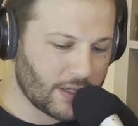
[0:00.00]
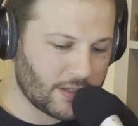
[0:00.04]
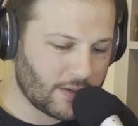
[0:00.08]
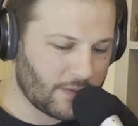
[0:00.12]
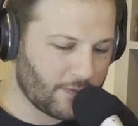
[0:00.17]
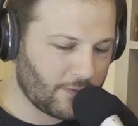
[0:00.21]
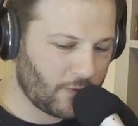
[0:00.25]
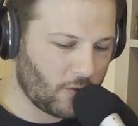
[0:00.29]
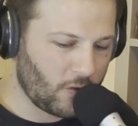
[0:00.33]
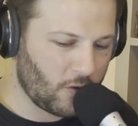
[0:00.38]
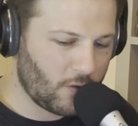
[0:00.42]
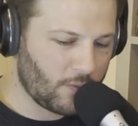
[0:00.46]
Mare's
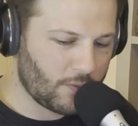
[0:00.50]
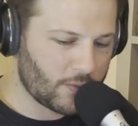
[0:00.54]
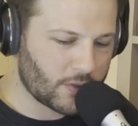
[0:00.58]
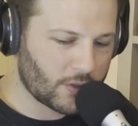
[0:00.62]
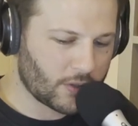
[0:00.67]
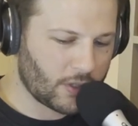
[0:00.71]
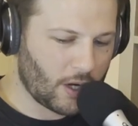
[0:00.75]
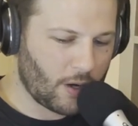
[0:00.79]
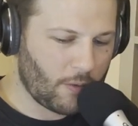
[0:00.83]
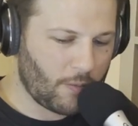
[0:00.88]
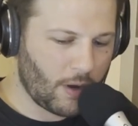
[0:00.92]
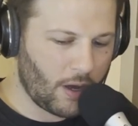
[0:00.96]
in form,
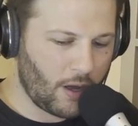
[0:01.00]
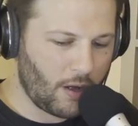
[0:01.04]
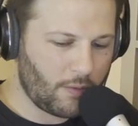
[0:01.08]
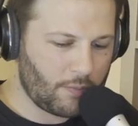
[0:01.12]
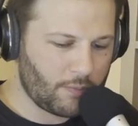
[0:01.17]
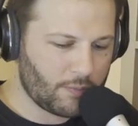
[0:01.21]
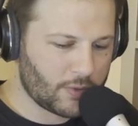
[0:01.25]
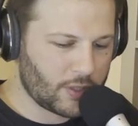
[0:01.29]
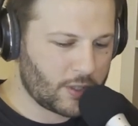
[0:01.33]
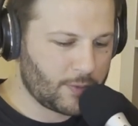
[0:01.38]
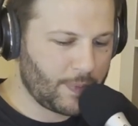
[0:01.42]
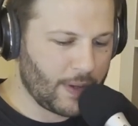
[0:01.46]
should go
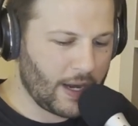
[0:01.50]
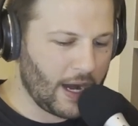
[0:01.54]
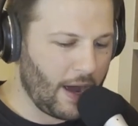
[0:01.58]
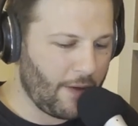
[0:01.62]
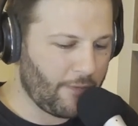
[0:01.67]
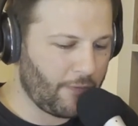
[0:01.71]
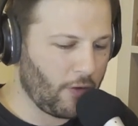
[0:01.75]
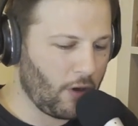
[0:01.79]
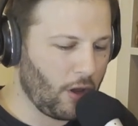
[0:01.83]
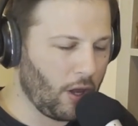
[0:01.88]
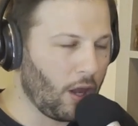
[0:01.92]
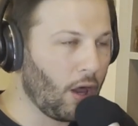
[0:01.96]
well. She's been
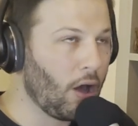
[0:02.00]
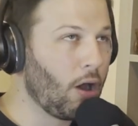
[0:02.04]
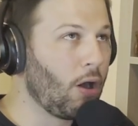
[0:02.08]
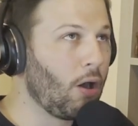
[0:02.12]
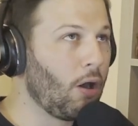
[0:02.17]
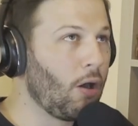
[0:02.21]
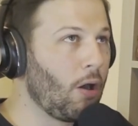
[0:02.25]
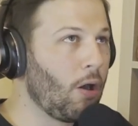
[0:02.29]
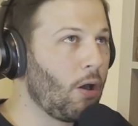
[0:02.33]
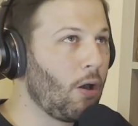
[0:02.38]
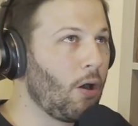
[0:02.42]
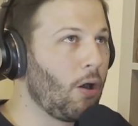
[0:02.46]
up for a
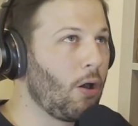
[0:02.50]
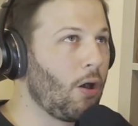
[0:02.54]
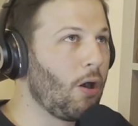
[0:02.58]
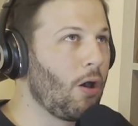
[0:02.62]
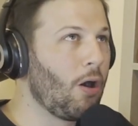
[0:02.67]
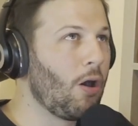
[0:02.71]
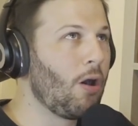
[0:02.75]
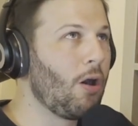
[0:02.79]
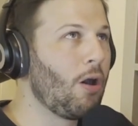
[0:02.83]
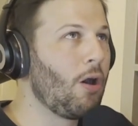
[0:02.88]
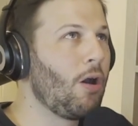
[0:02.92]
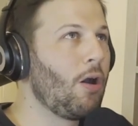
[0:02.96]

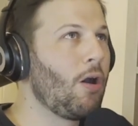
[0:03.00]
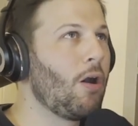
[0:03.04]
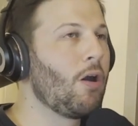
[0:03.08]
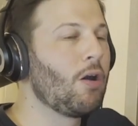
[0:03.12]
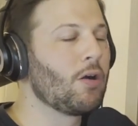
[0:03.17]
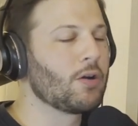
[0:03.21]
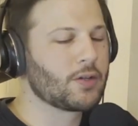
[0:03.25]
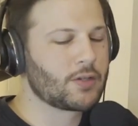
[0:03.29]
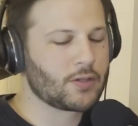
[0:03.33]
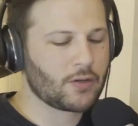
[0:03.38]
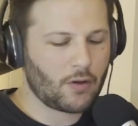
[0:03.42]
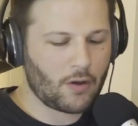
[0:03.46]

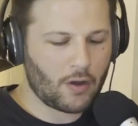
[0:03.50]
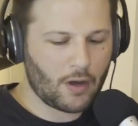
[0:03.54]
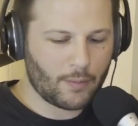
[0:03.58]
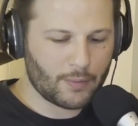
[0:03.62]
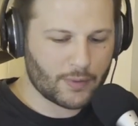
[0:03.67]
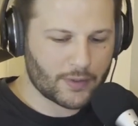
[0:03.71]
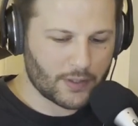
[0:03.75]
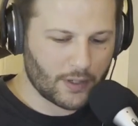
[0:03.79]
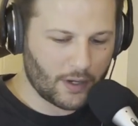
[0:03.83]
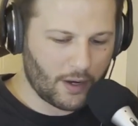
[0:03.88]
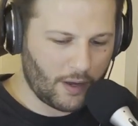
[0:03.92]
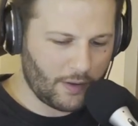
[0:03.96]
long
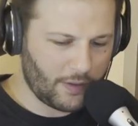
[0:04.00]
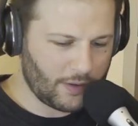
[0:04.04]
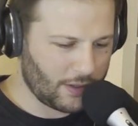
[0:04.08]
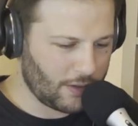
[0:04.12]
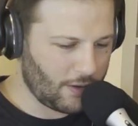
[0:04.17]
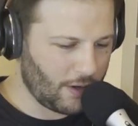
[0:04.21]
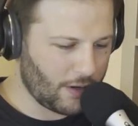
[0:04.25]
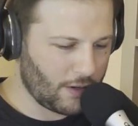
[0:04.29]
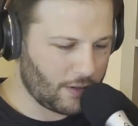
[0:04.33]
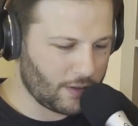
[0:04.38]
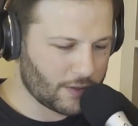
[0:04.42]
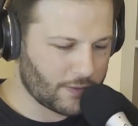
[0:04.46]
time, so I
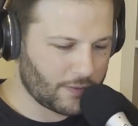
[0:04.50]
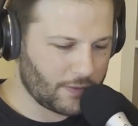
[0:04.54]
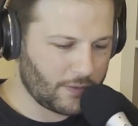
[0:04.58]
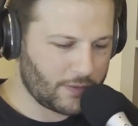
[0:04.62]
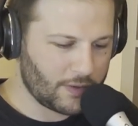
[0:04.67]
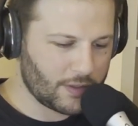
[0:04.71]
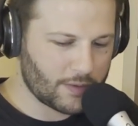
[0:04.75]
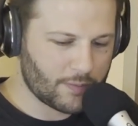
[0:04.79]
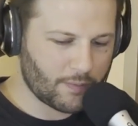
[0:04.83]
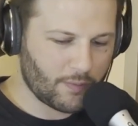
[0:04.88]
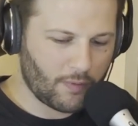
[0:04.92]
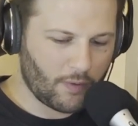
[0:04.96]
think
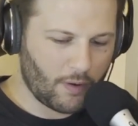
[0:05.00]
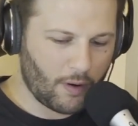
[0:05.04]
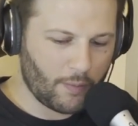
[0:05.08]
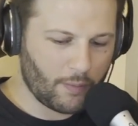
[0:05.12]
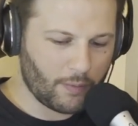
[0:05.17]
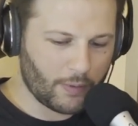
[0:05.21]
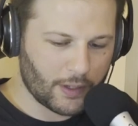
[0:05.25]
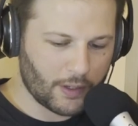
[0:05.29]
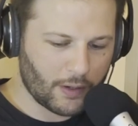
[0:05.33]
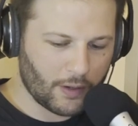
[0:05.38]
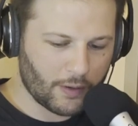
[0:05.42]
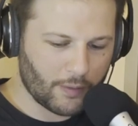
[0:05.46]
$9.50 is
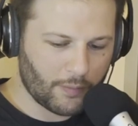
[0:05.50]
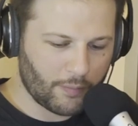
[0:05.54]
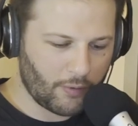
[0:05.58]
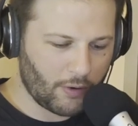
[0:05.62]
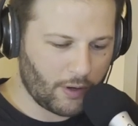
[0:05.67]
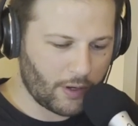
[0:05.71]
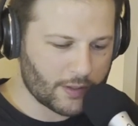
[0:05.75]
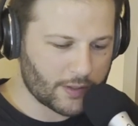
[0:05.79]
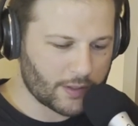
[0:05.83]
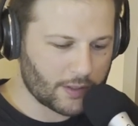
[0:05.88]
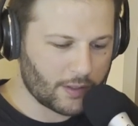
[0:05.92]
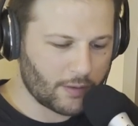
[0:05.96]
probably not the
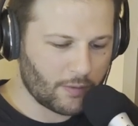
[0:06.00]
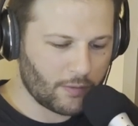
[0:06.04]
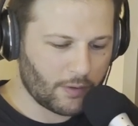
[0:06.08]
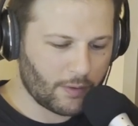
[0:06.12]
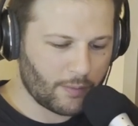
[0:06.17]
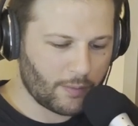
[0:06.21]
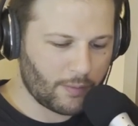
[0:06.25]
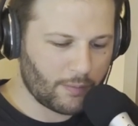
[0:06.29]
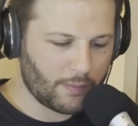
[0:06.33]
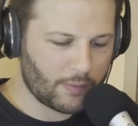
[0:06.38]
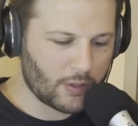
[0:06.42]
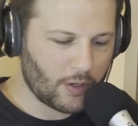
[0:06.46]
price that you
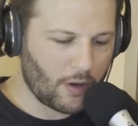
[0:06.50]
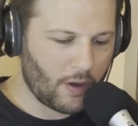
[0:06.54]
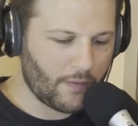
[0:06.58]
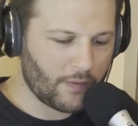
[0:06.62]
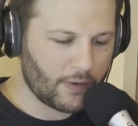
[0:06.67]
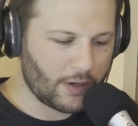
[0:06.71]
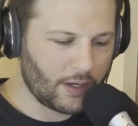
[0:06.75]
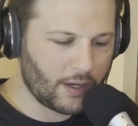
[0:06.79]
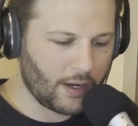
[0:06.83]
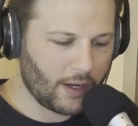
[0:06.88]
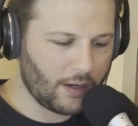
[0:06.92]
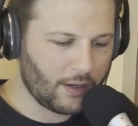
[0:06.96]
want to
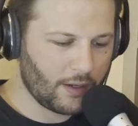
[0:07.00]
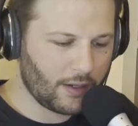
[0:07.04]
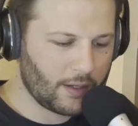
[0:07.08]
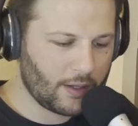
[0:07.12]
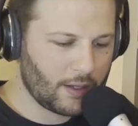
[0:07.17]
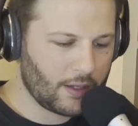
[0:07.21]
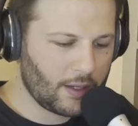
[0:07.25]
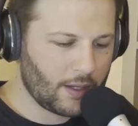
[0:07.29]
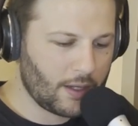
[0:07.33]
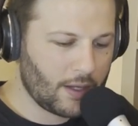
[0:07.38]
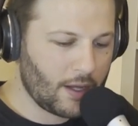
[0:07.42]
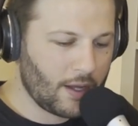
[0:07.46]
dive it in at.
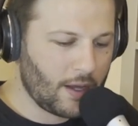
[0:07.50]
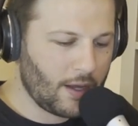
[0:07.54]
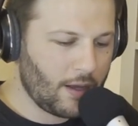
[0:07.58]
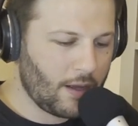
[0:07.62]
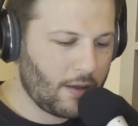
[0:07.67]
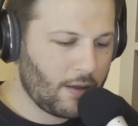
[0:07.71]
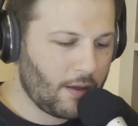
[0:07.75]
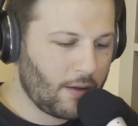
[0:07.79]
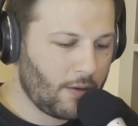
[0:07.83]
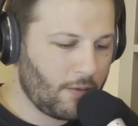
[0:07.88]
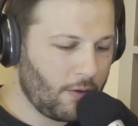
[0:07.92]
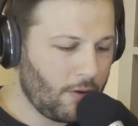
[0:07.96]

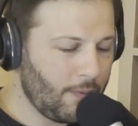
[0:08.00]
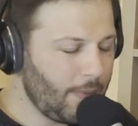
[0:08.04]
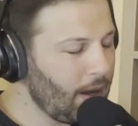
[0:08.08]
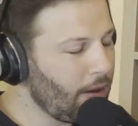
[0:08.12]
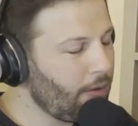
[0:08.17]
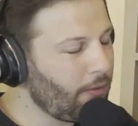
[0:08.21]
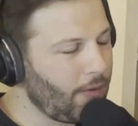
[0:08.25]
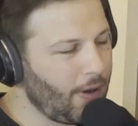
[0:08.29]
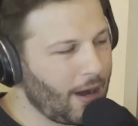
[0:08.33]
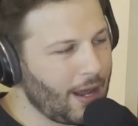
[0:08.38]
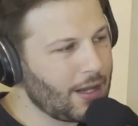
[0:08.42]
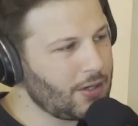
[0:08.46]
What
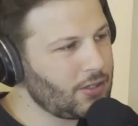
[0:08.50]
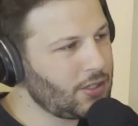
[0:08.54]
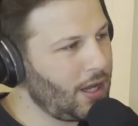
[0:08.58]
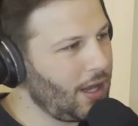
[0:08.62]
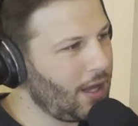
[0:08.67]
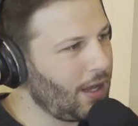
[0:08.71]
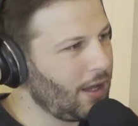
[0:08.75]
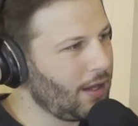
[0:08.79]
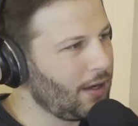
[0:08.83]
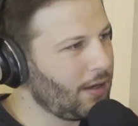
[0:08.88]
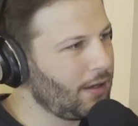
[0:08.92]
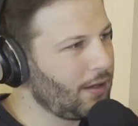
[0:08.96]
about Ranch
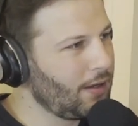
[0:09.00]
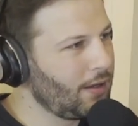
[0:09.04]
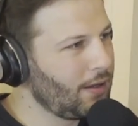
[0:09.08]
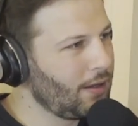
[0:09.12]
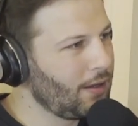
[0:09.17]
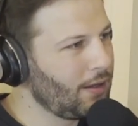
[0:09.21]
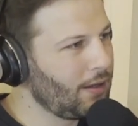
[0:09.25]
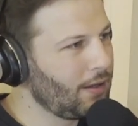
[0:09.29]
Hand?